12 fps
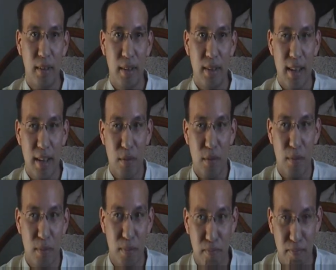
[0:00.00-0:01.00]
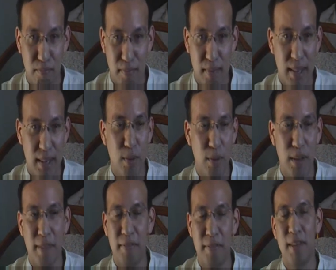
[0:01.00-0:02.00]
And that's what I
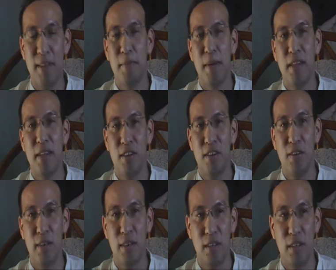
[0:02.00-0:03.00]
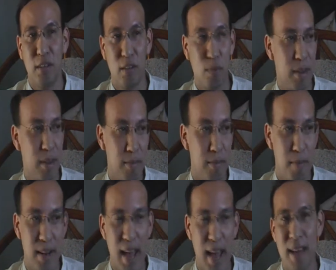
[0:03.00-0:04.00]
love about that series. That's what I love
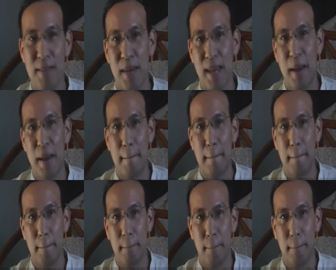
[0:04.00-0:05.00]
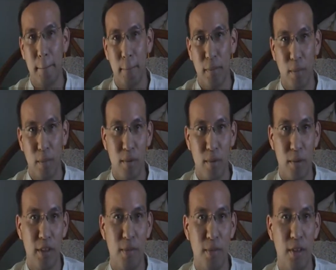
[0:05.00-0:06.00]
about anime. When it
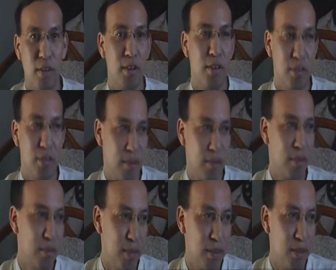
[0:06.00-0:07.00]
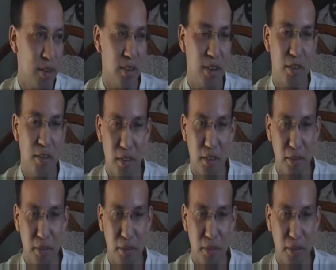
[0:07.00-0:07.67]
wants to be serious, it'll be serious.